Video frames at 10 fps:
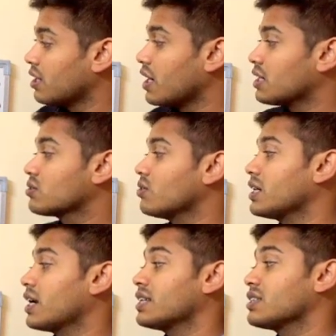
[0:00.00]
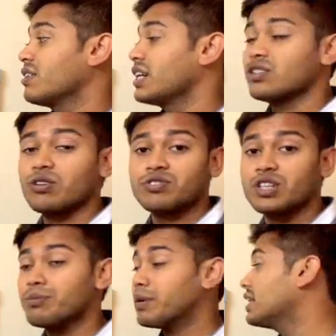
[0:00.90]
task 1 has a weightage of
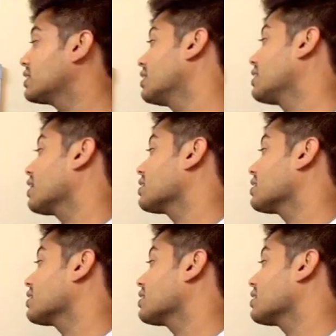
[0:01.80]
3 bands and